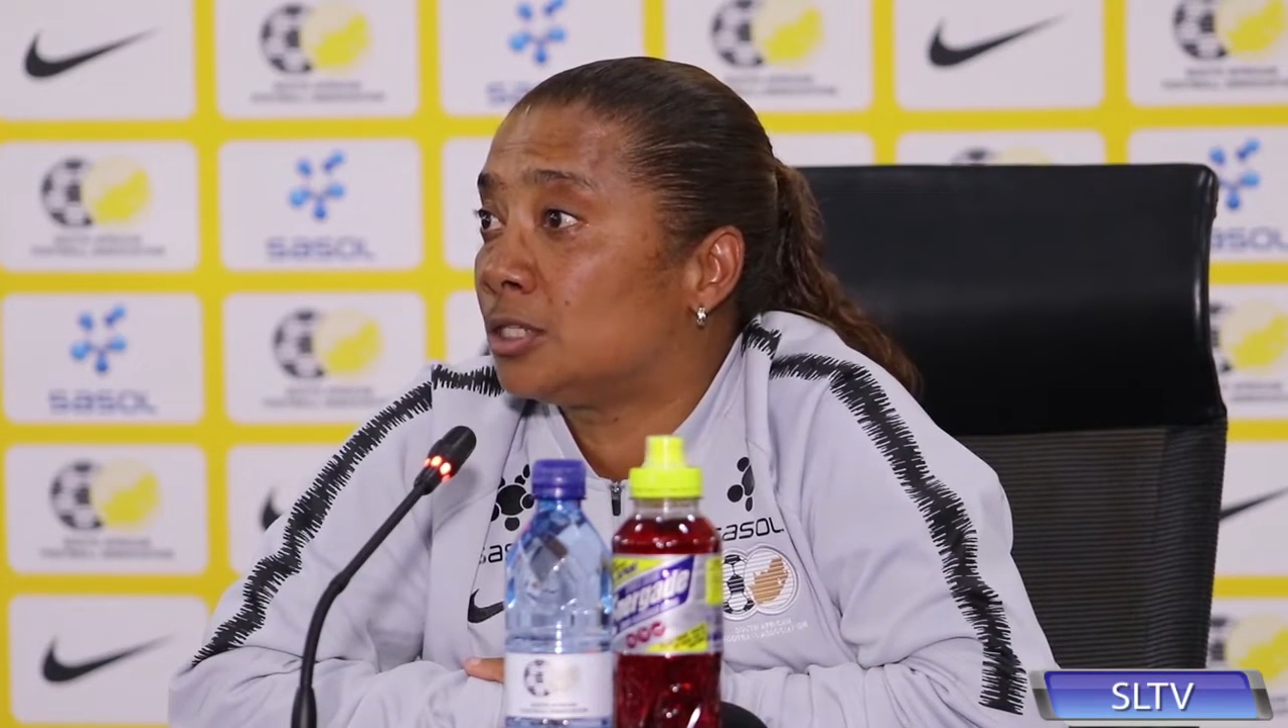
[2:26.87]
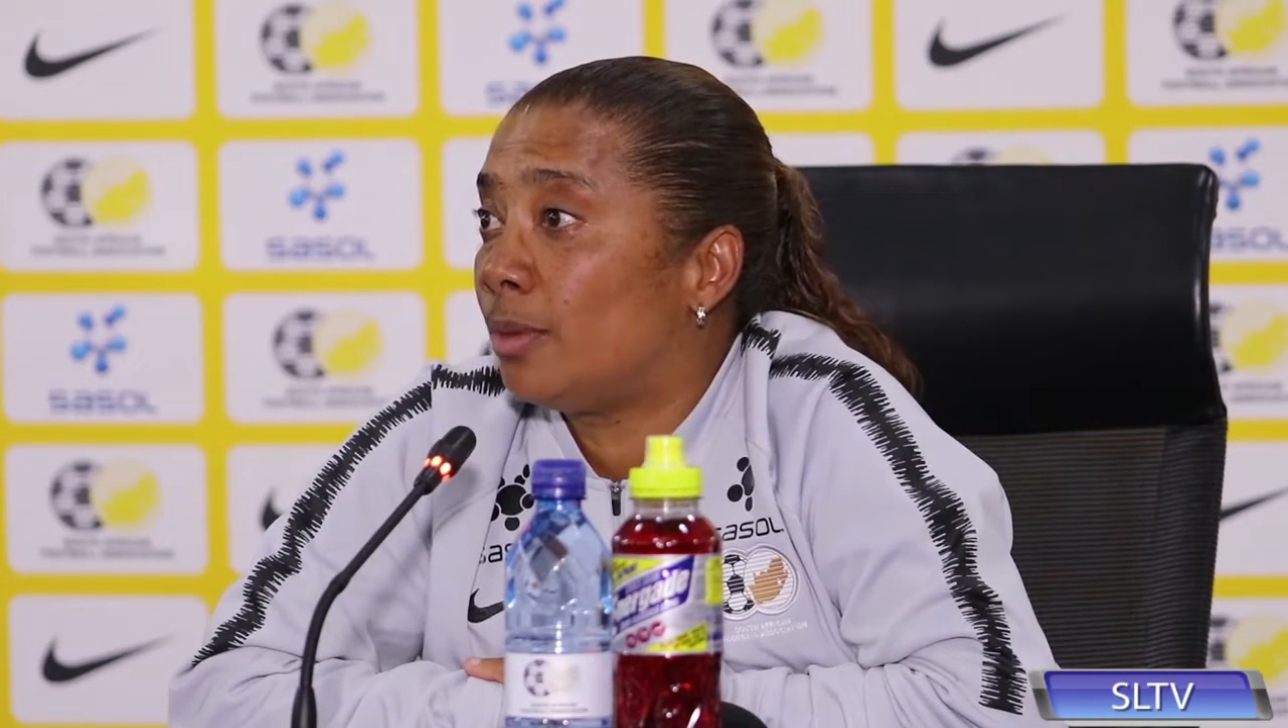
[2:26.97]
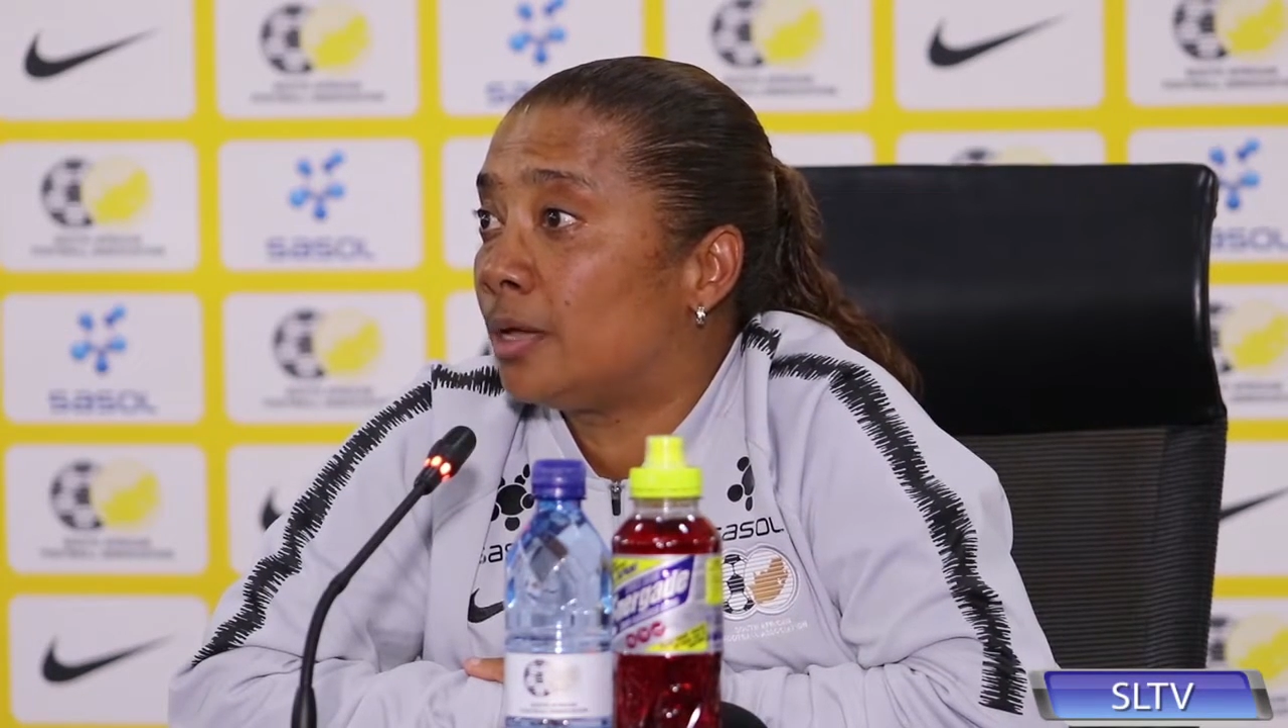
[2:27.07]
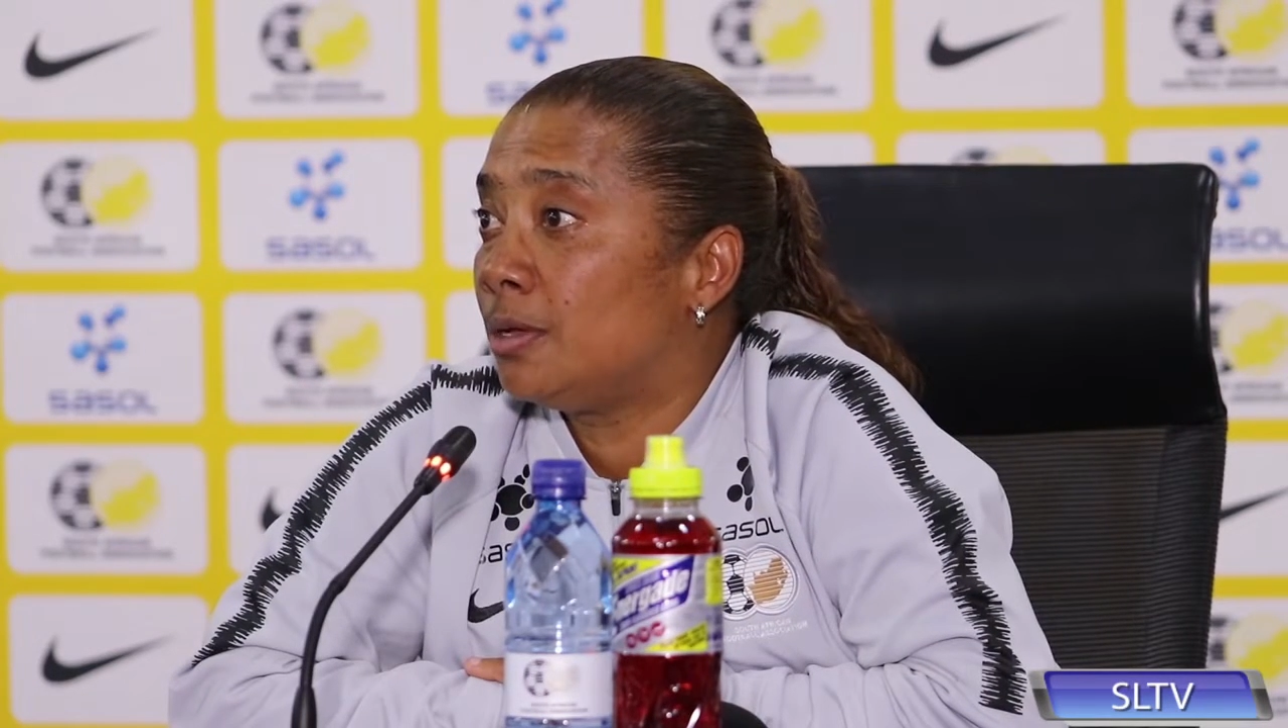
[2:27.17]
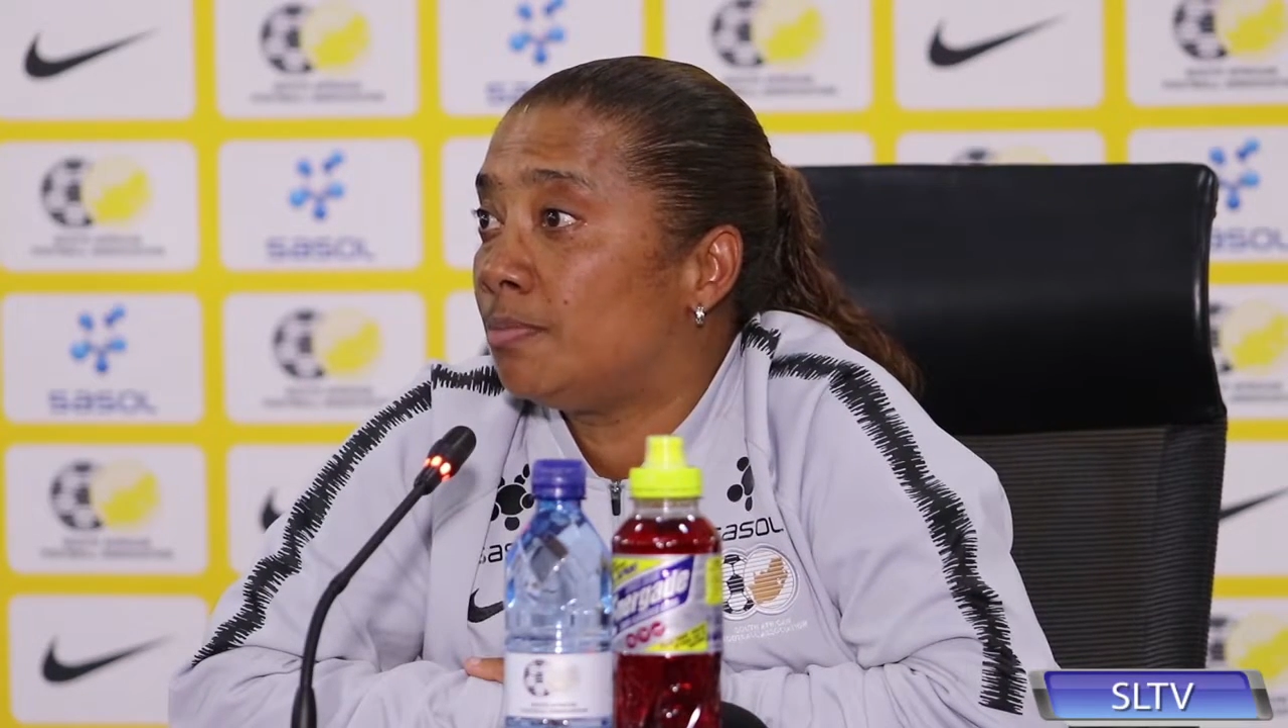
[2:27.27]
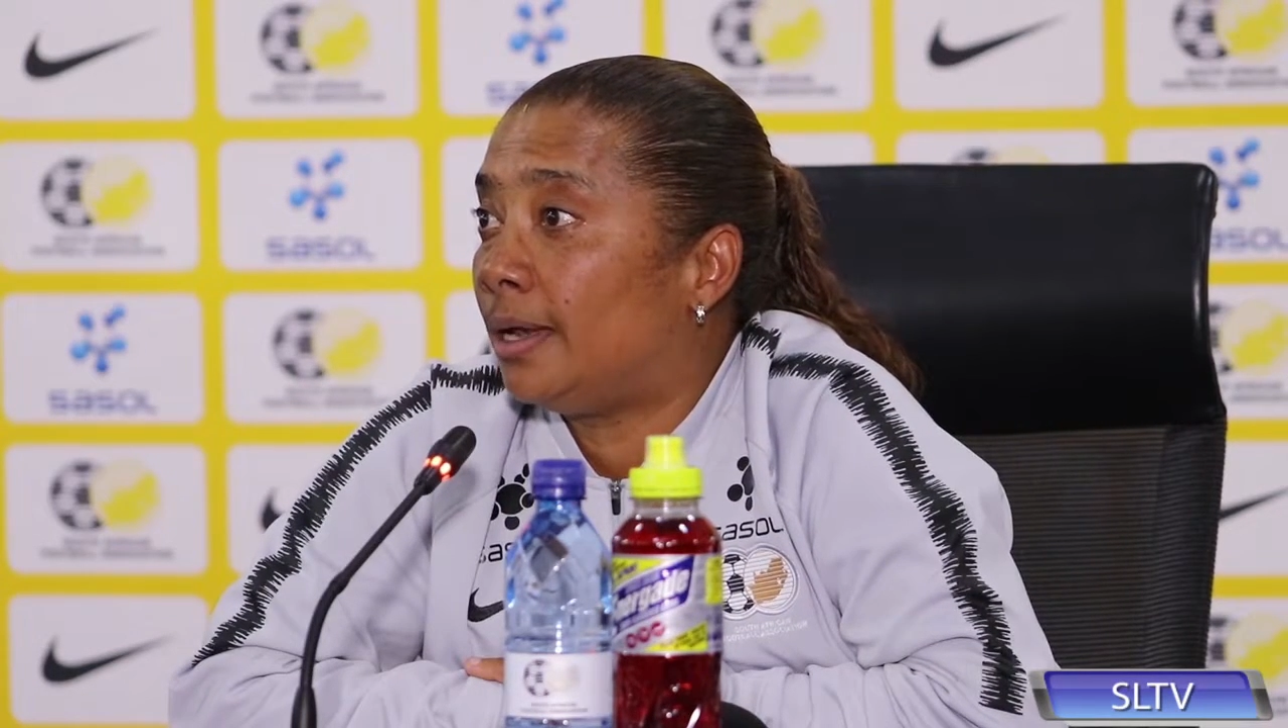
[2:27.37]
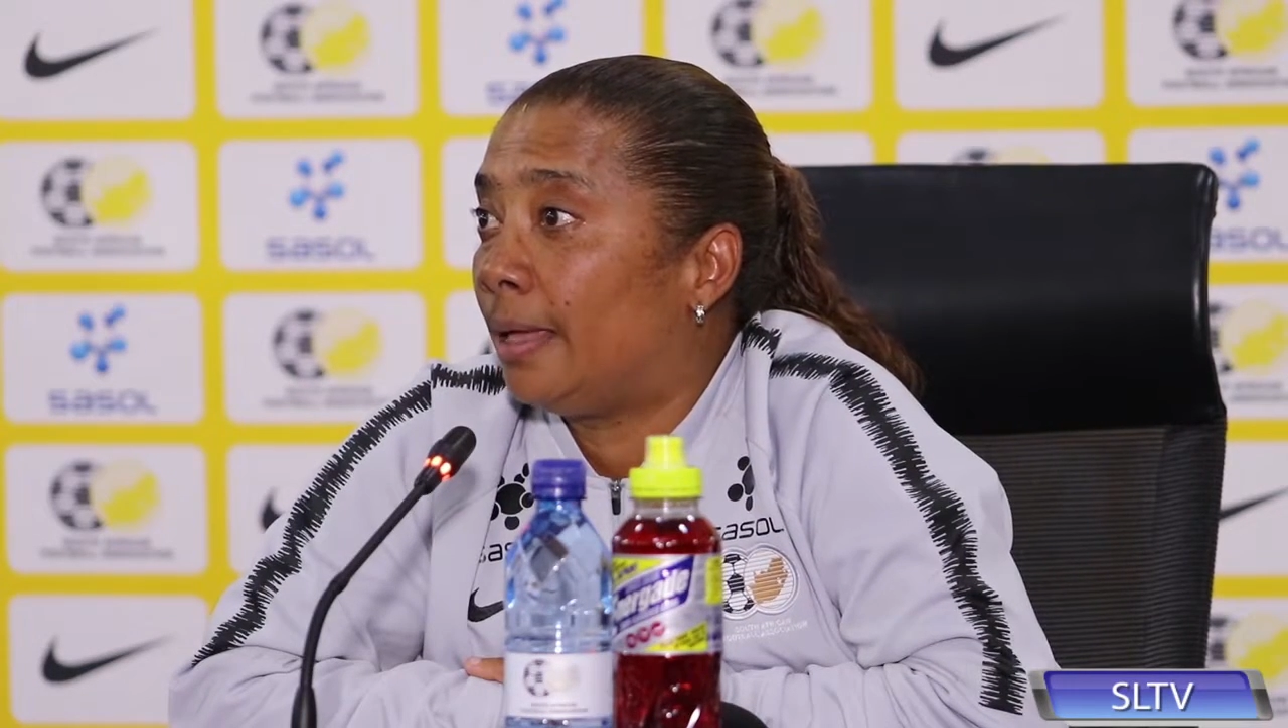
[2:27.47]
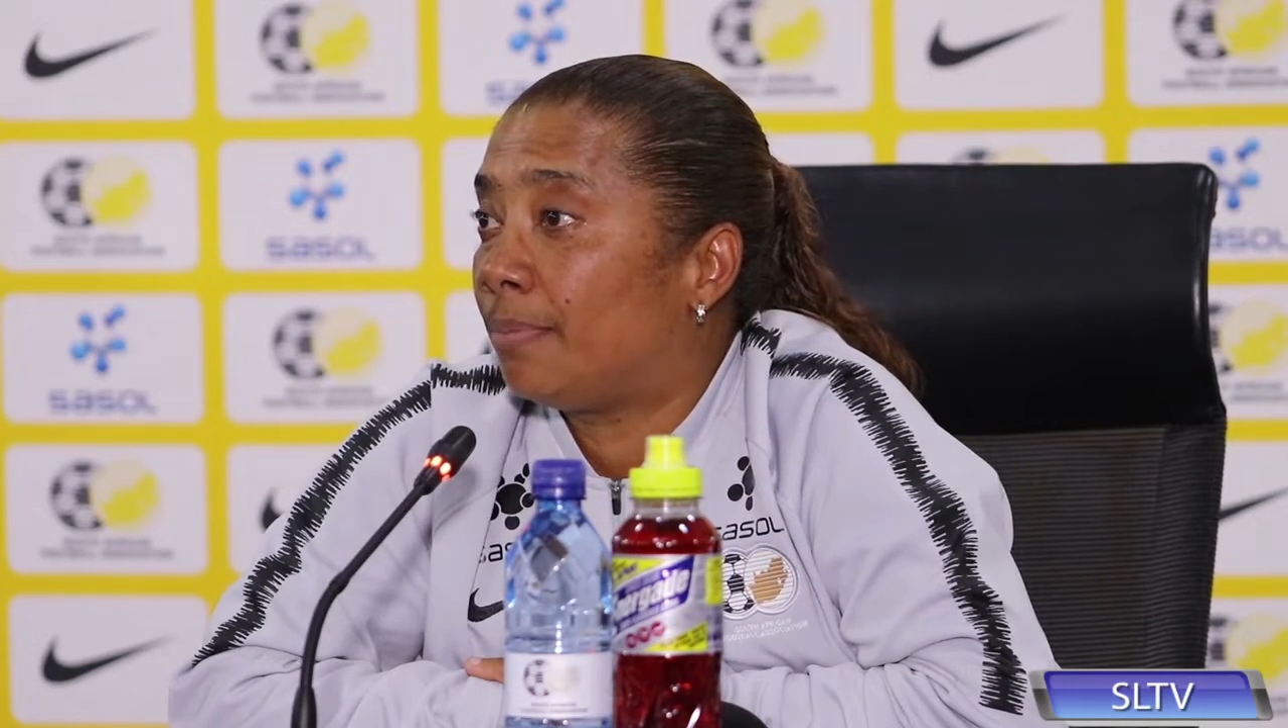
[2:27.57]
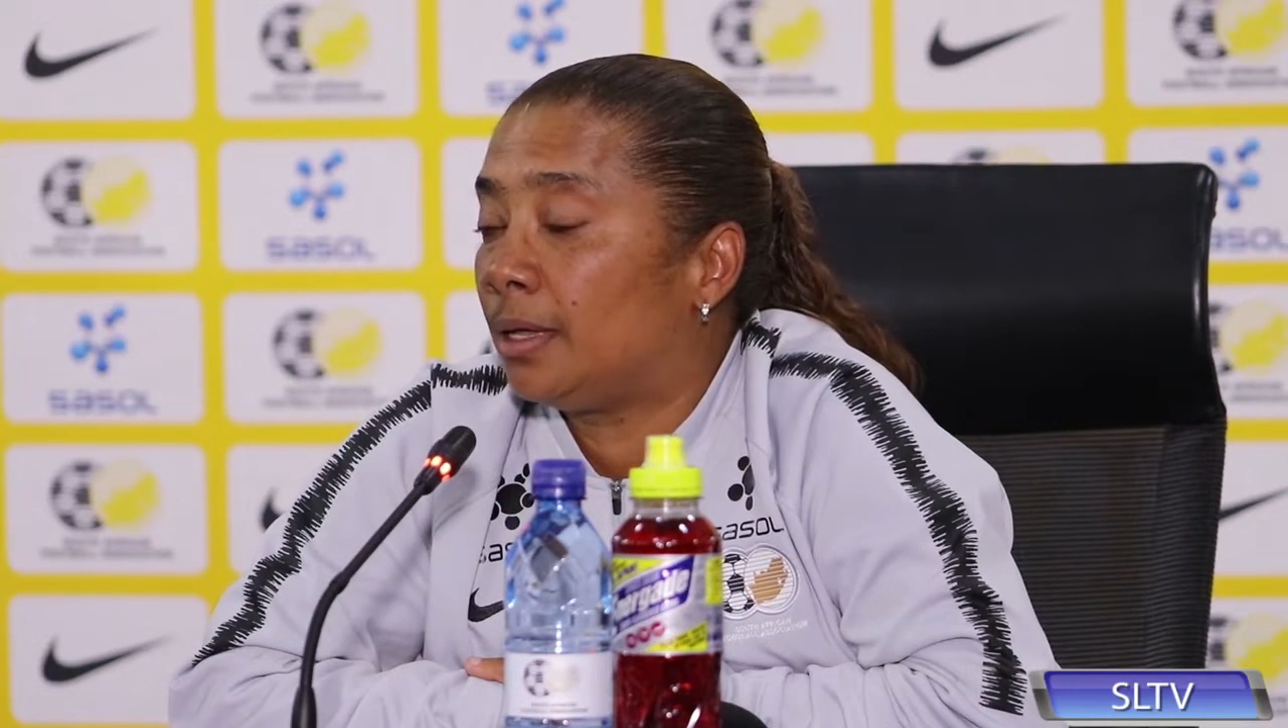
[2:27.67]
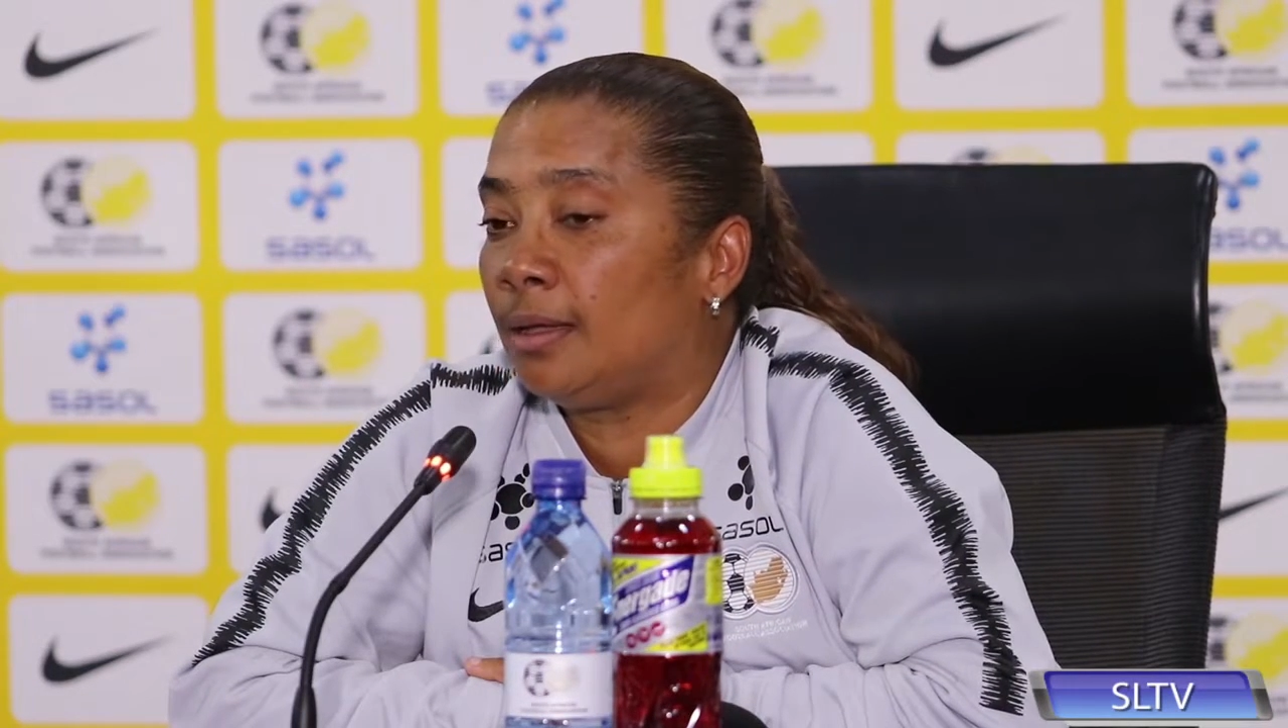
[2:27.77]
make people
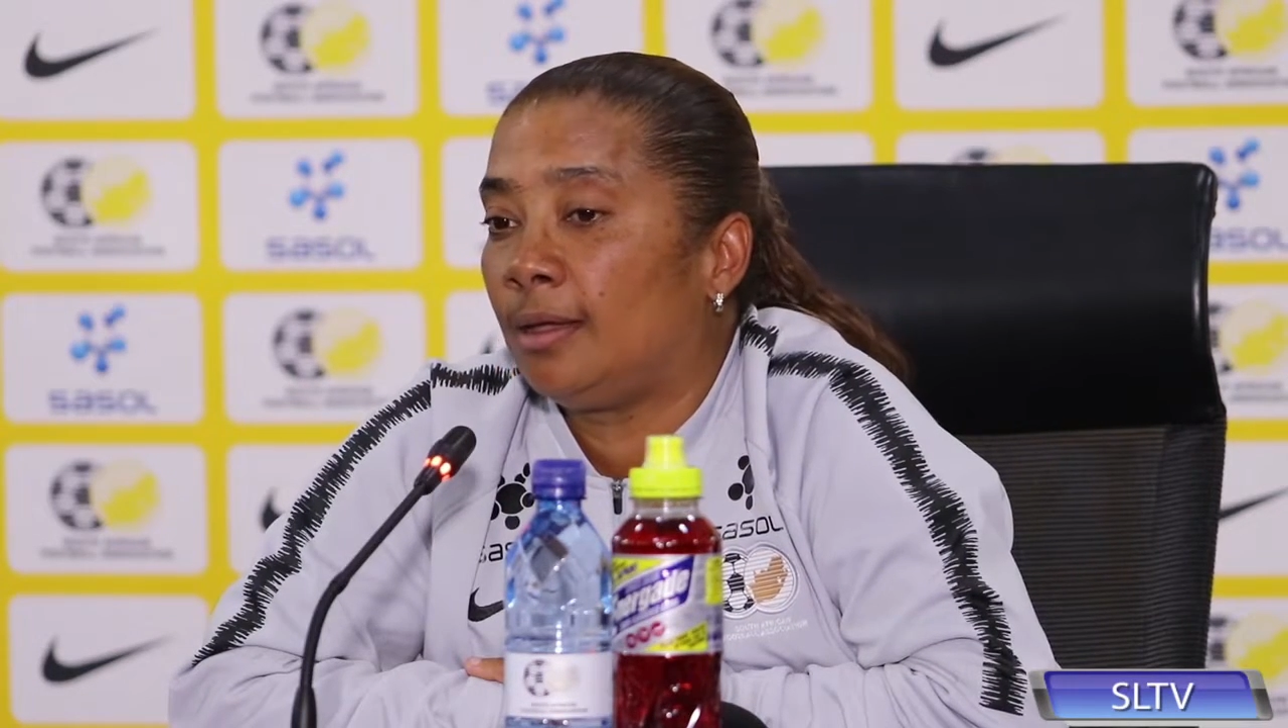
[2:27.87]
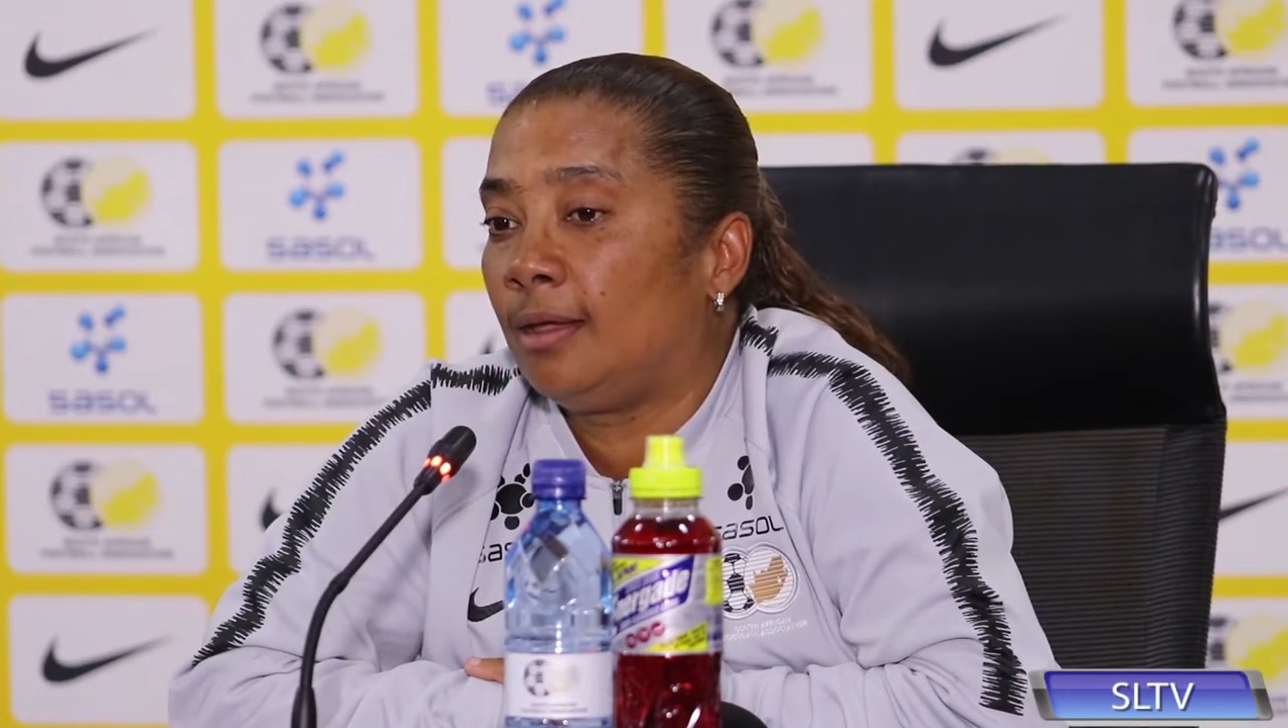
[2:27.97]
happy.